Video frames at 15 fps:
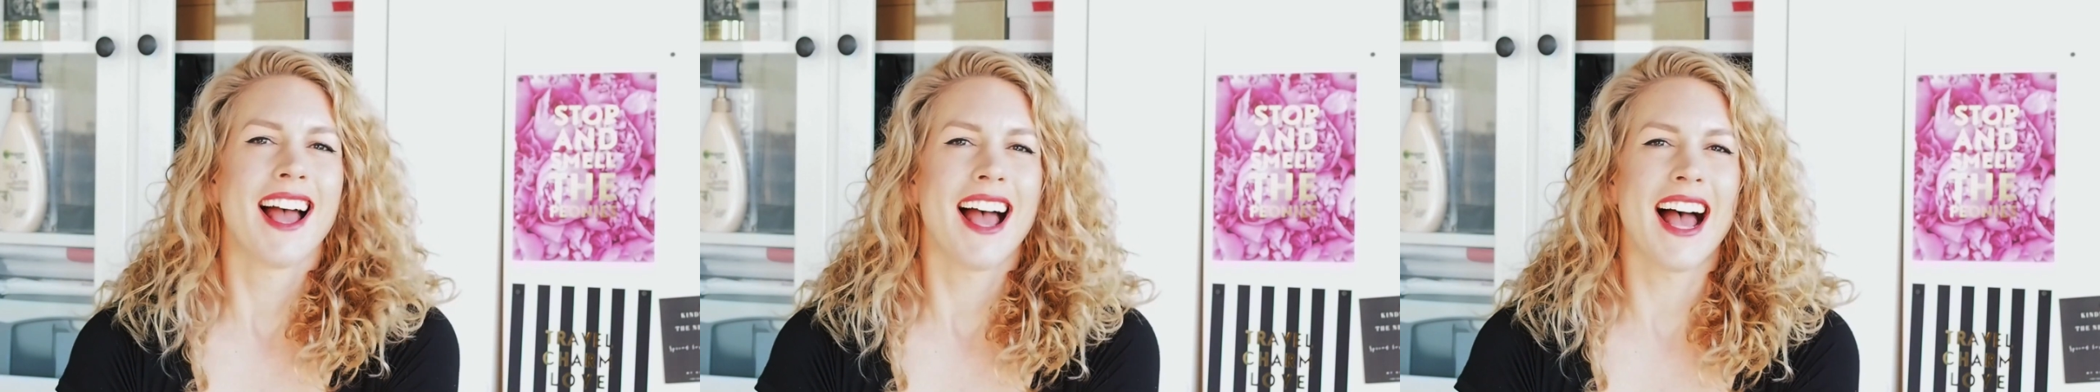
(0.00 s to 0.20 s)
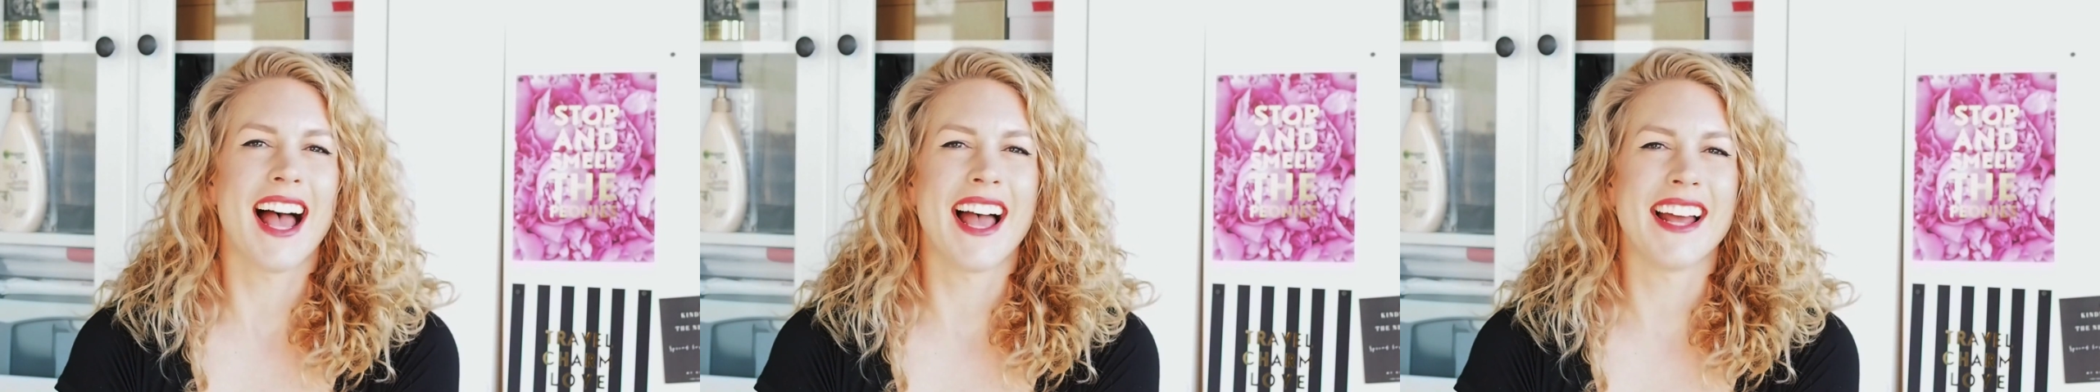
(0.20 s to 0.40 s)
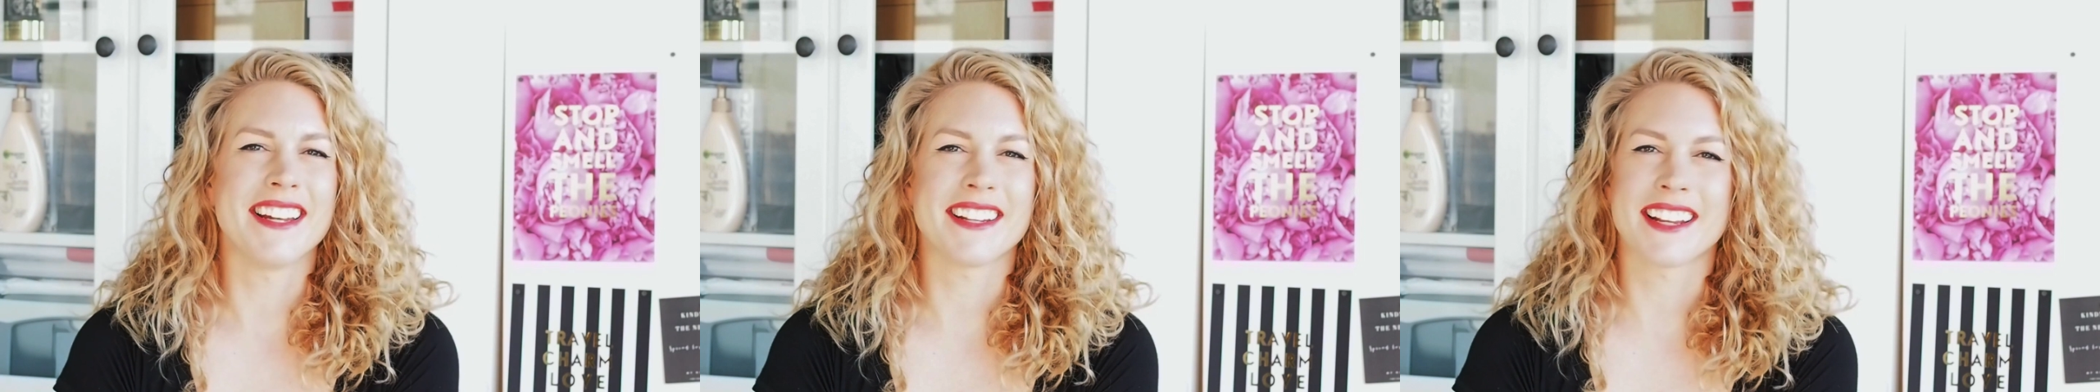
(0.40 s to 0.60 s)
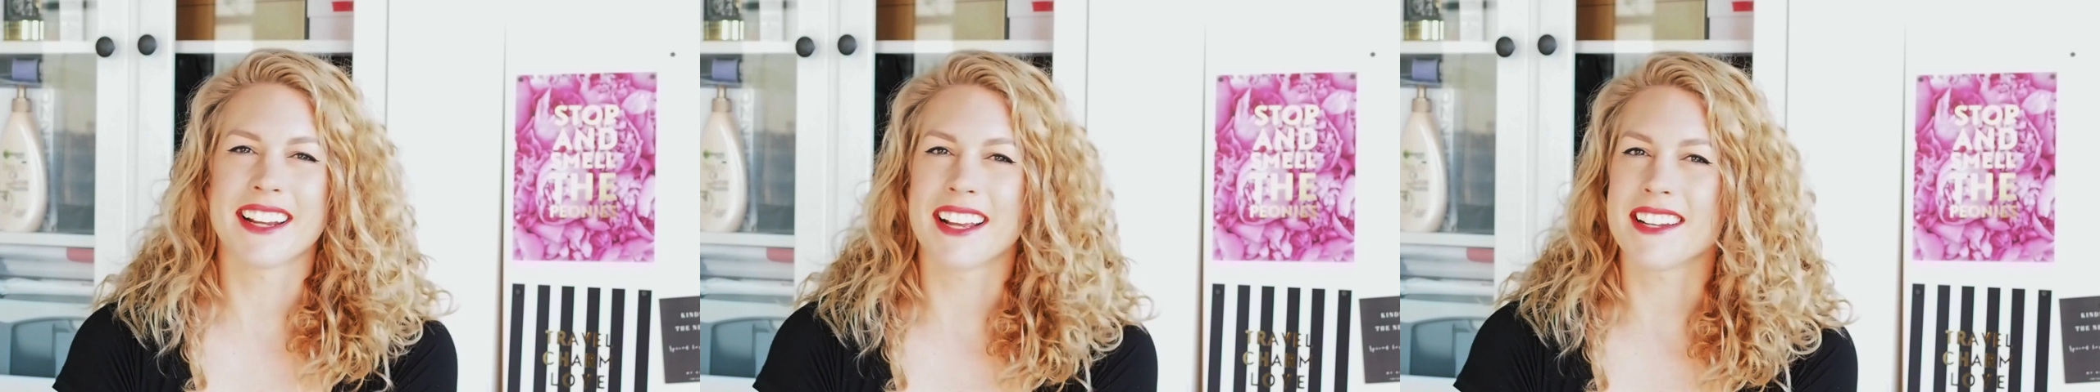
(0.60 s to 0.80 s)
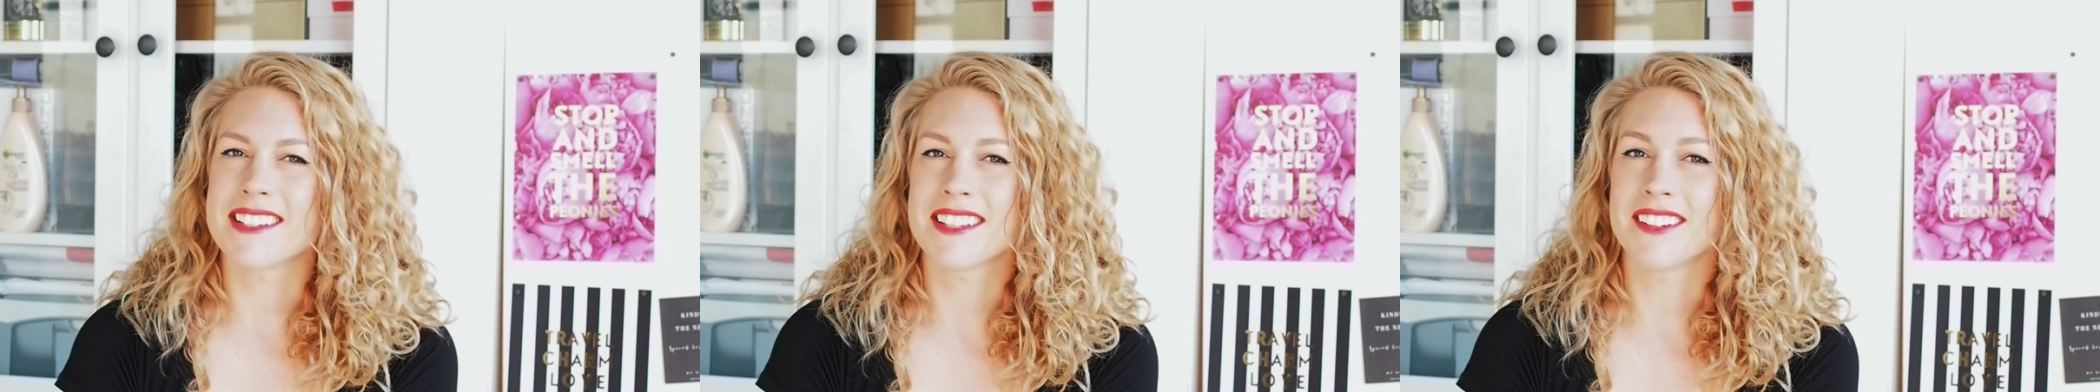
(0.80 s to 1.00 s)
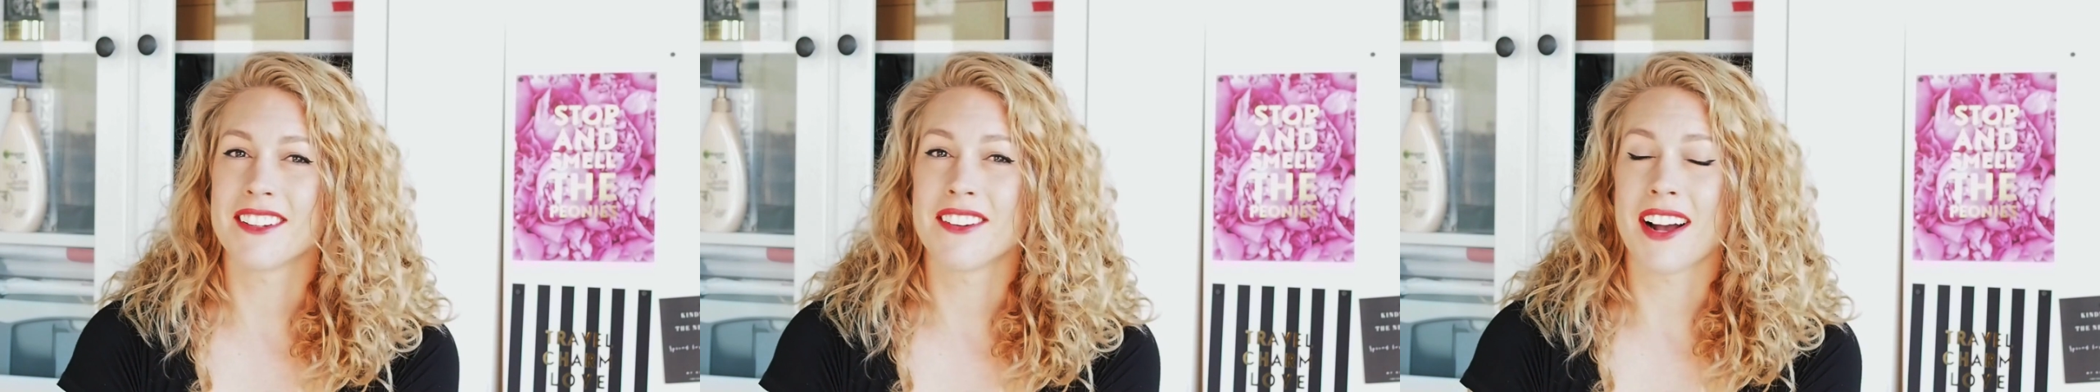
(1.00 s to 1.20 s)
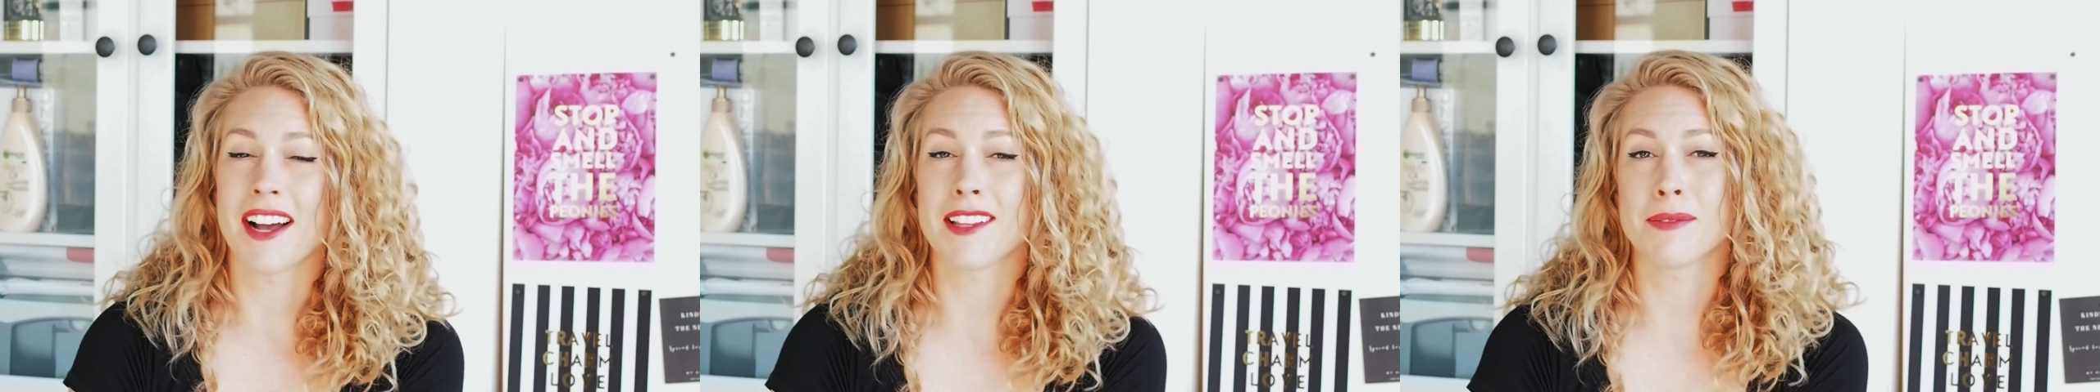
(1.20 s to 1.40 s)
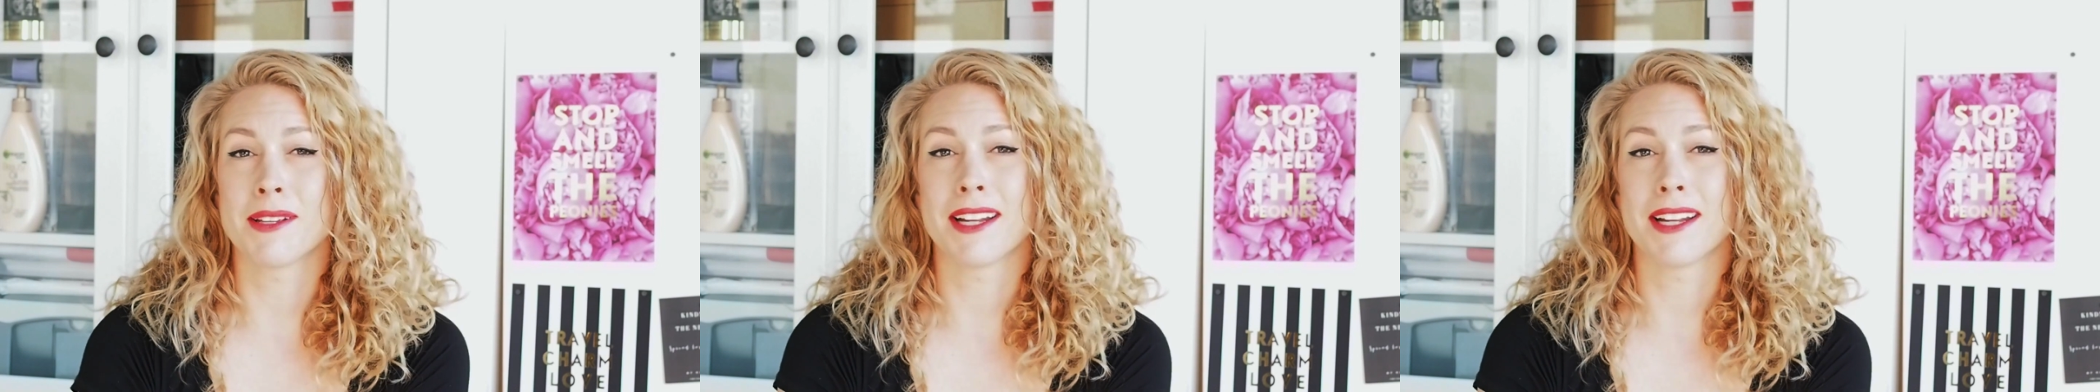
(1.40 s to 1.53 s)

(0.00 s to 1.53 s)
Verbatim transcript: and you can get to ask me